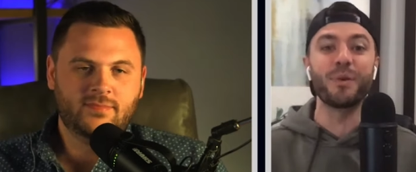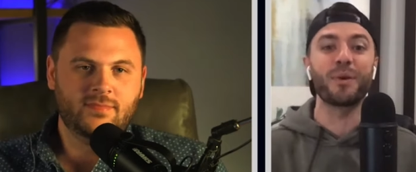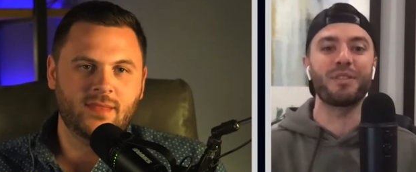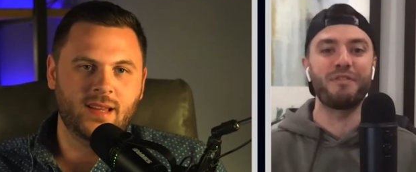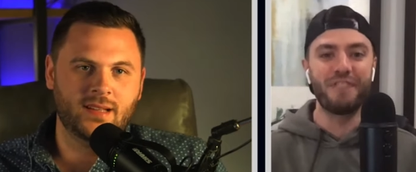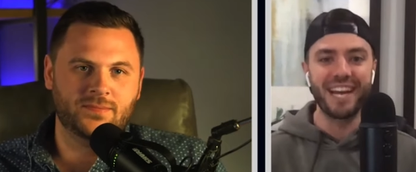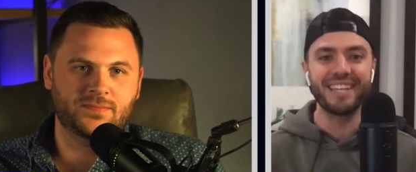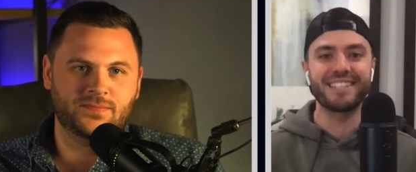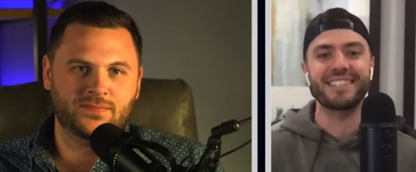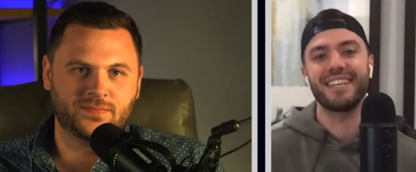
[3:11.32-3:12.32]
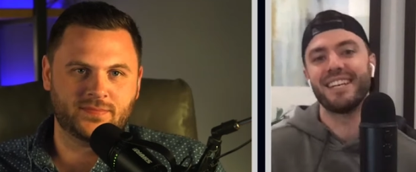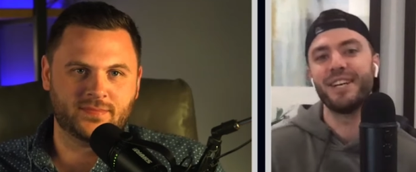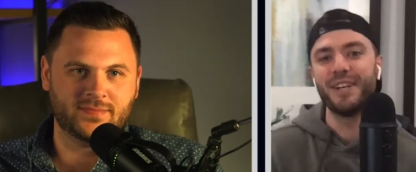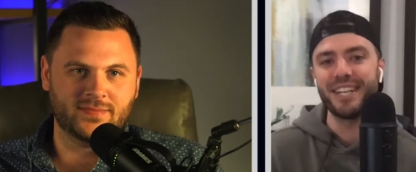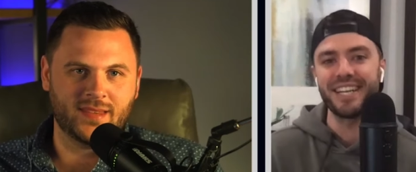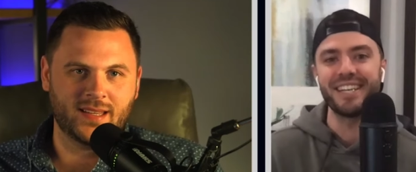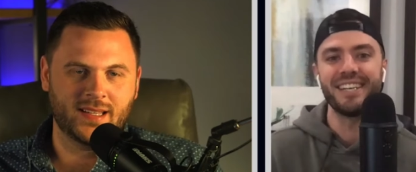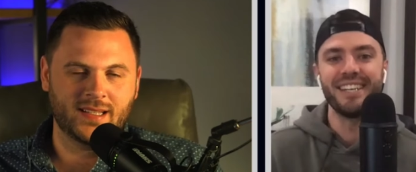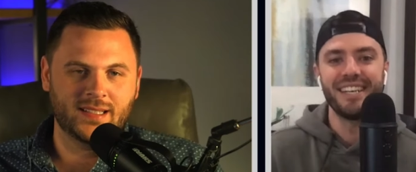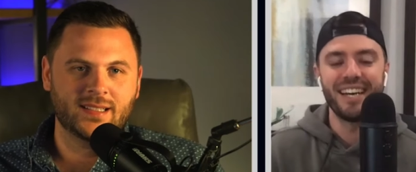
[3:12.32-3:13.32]
Speaker 1: North Face hoodie
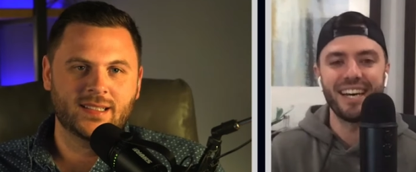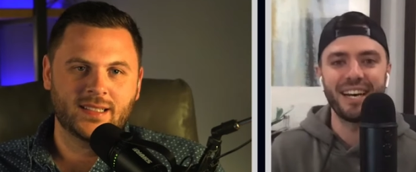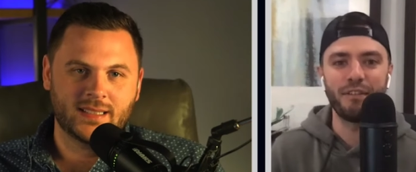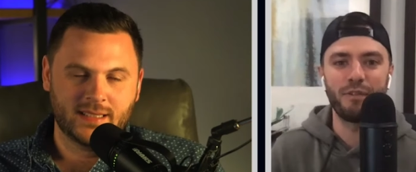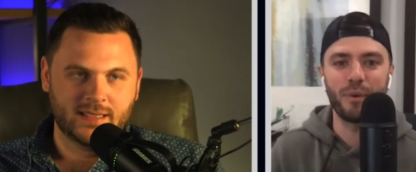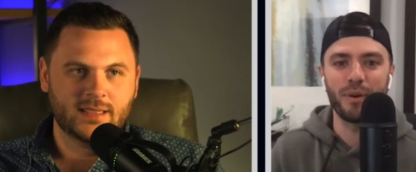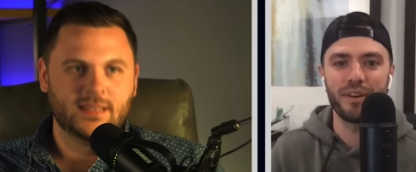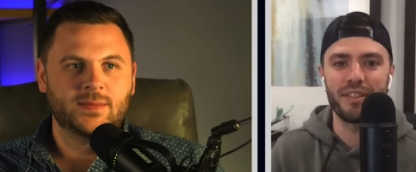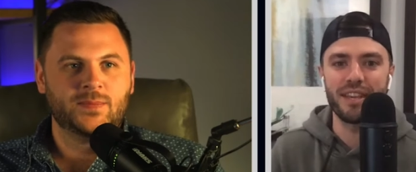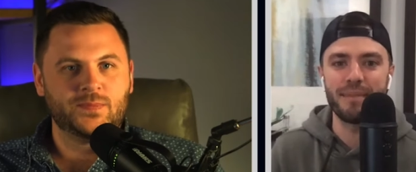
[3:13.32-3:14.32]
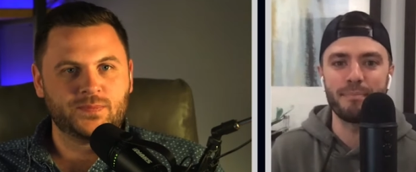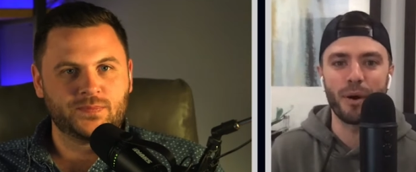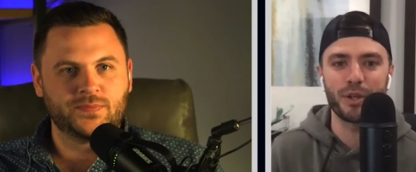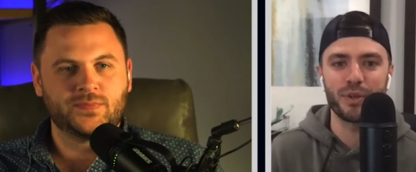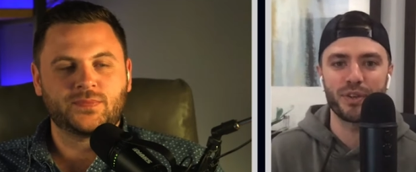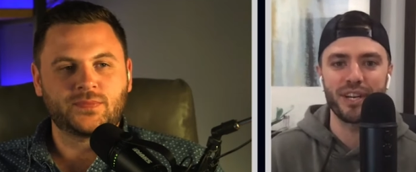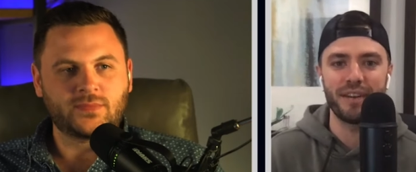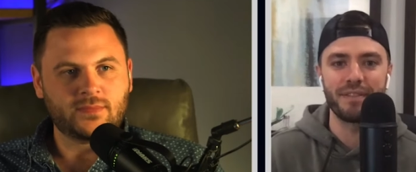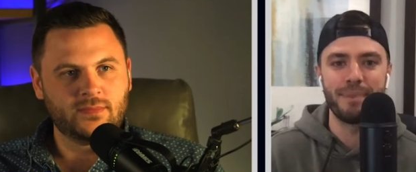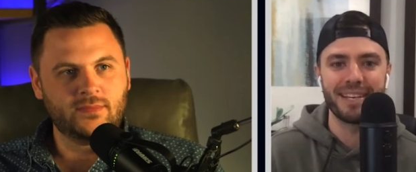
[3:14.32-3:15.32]
uh, for the March retreat
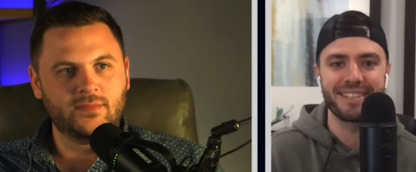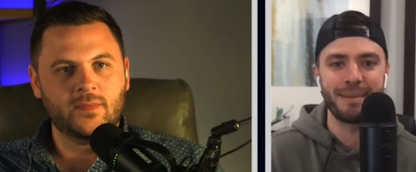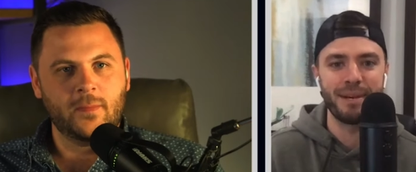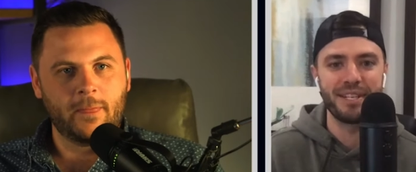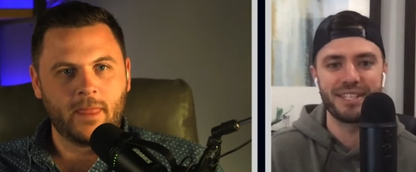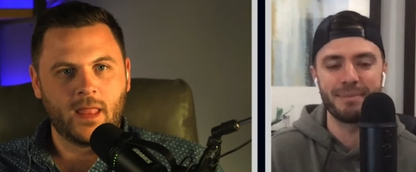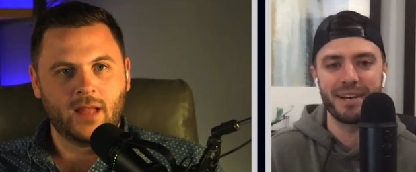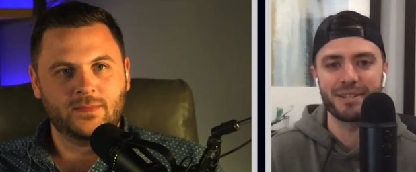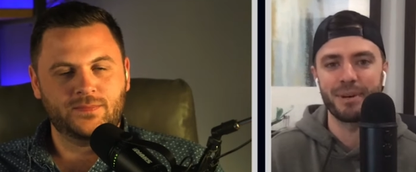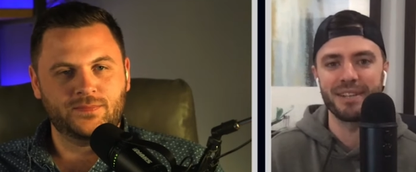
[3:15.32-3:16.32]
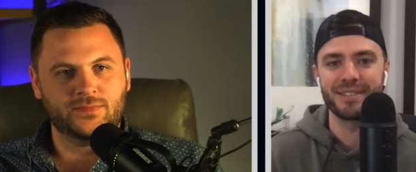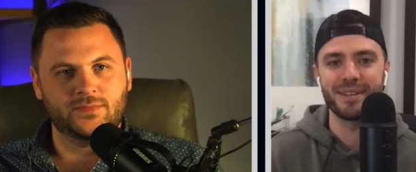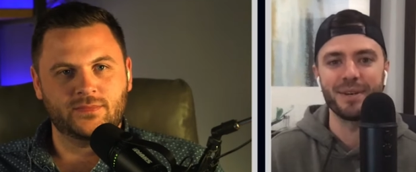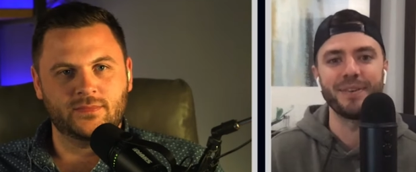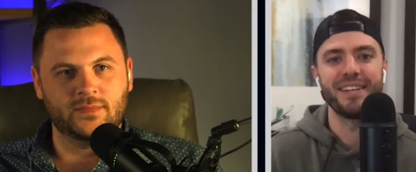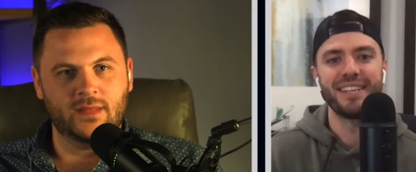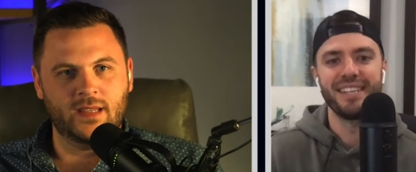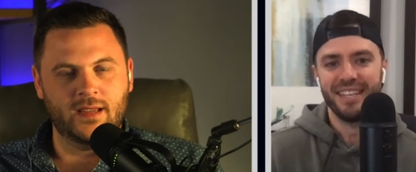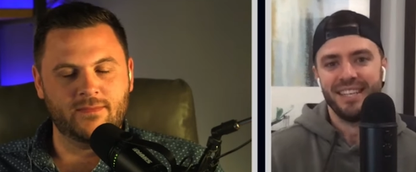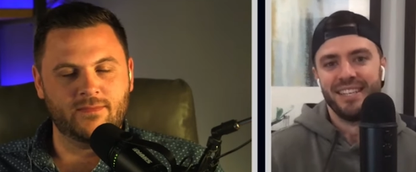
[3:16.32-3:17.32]
of the best damn agency mastermind. So yep,
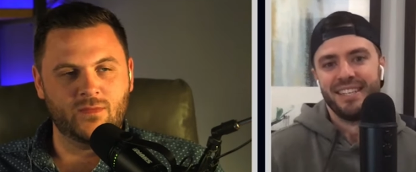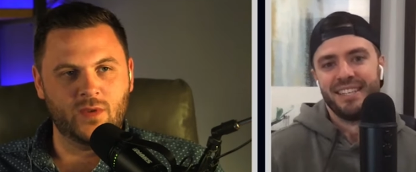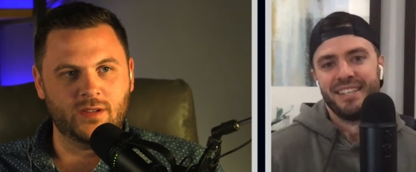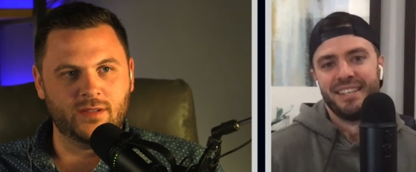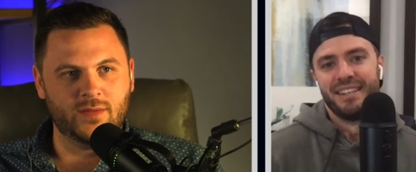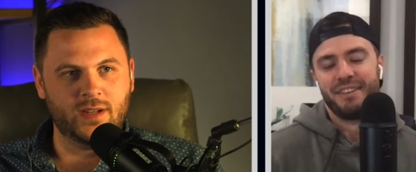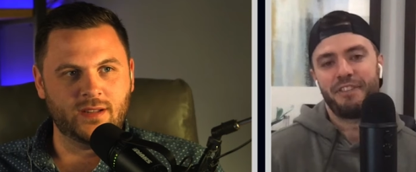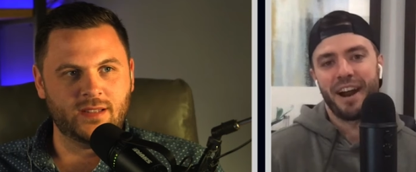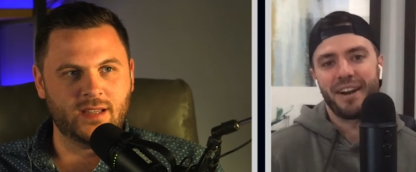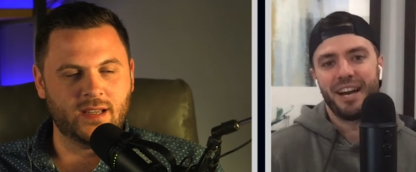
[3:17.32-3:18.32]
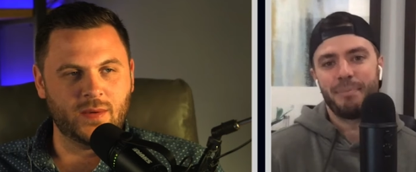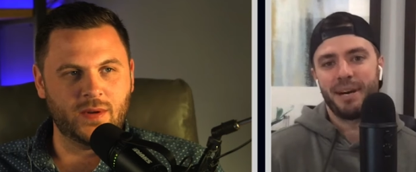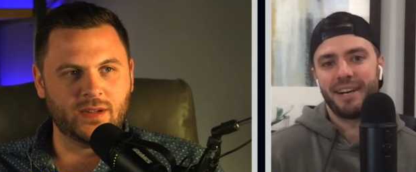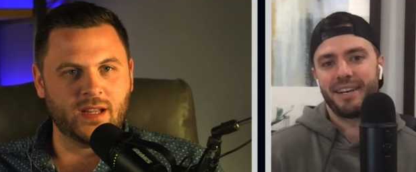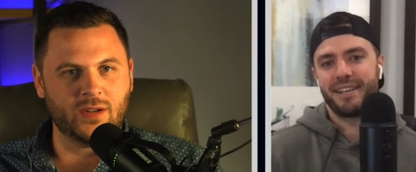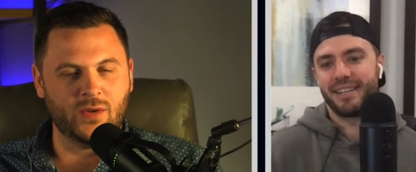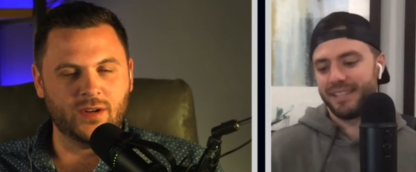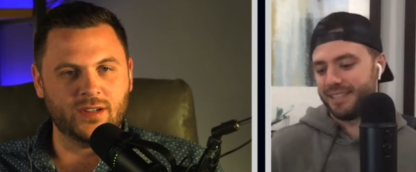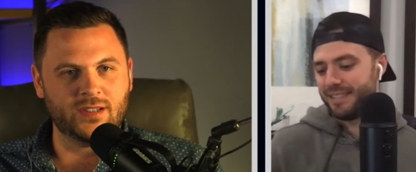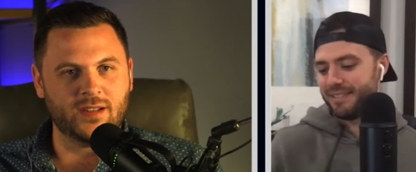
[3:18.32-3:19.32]
Speaker 2: we don't we don't, uh, we don't cut
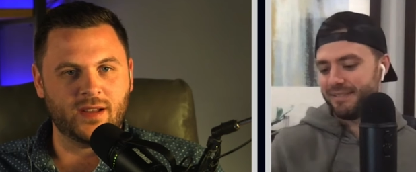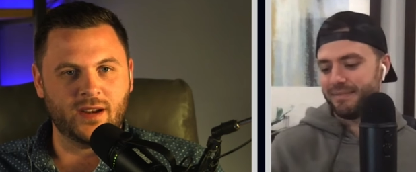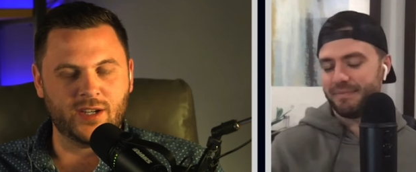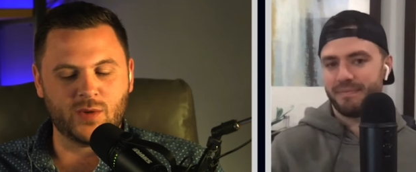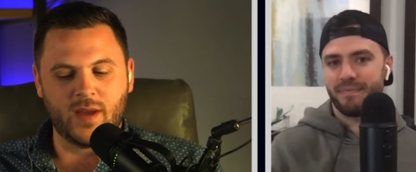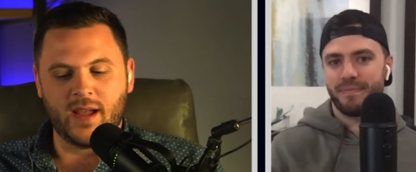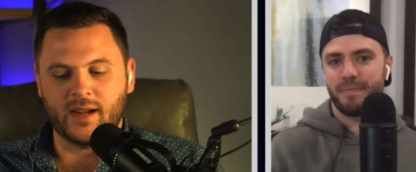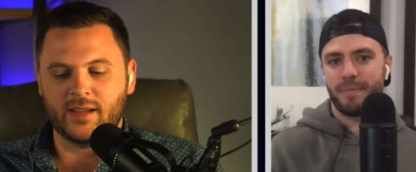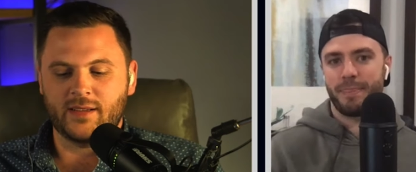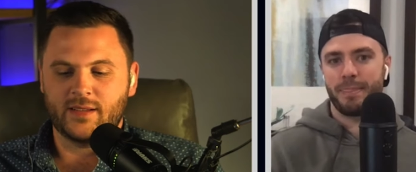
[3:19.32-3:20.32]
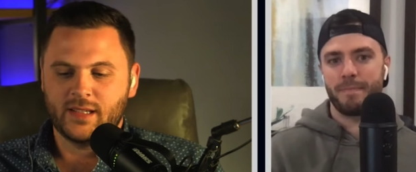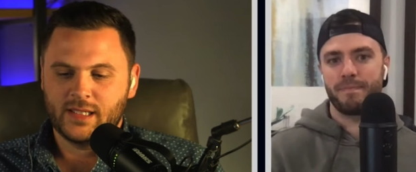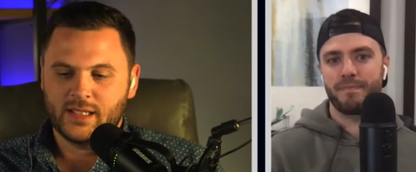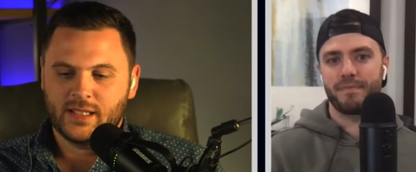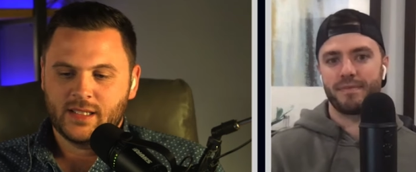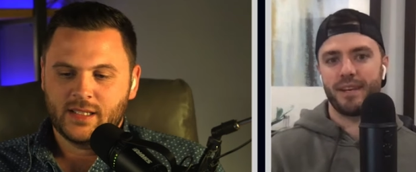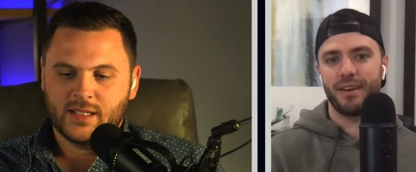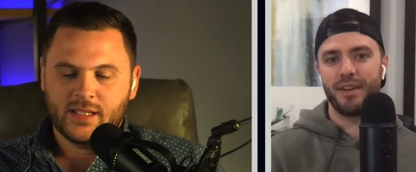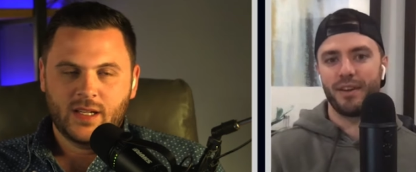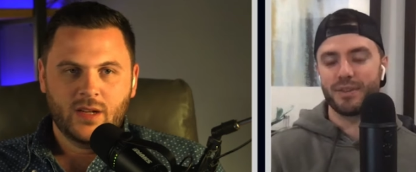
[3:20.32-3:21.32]
corners on our swag.
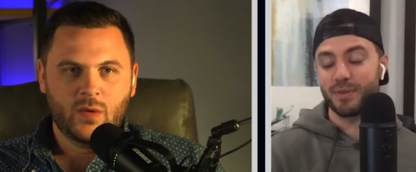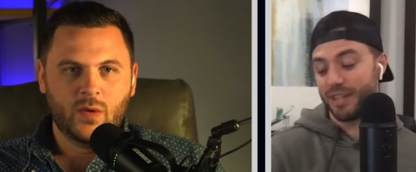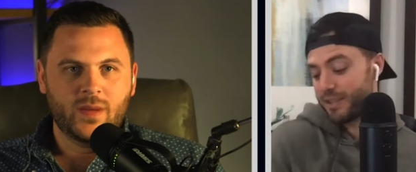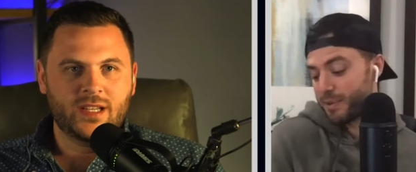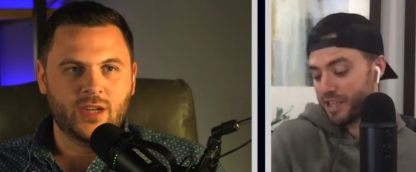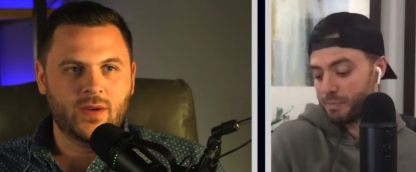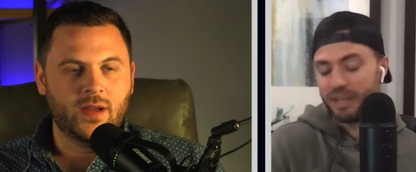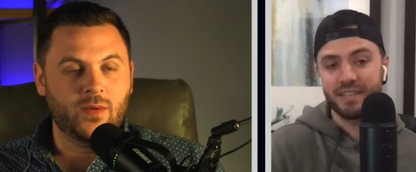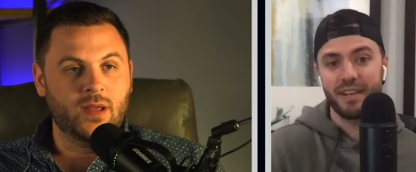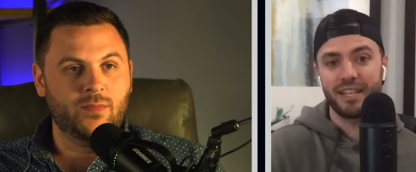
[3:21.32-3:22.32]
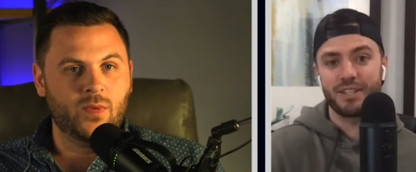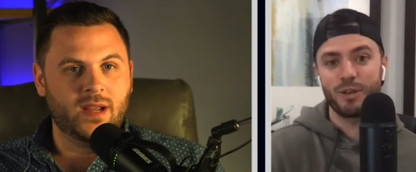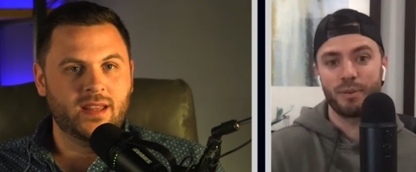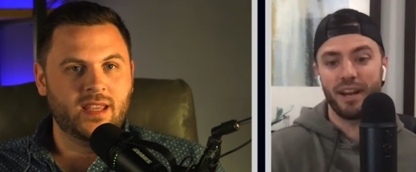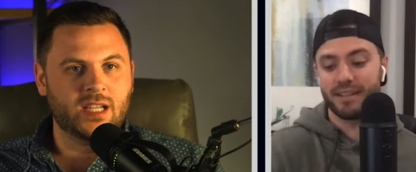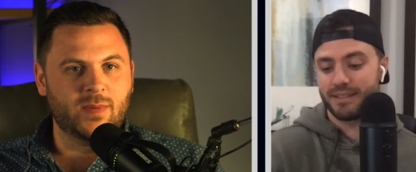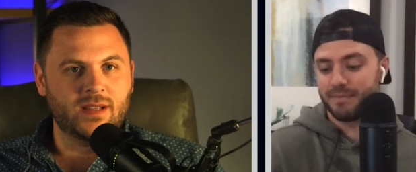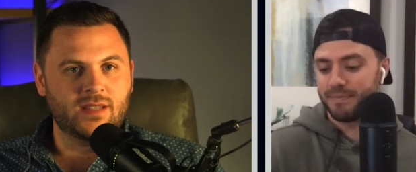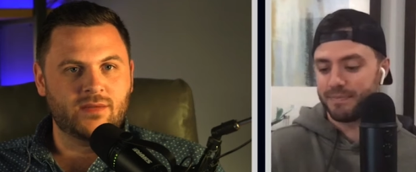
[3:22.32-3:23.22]
Speaker 1: Oh no! When we do it, we, we get the expensive nice.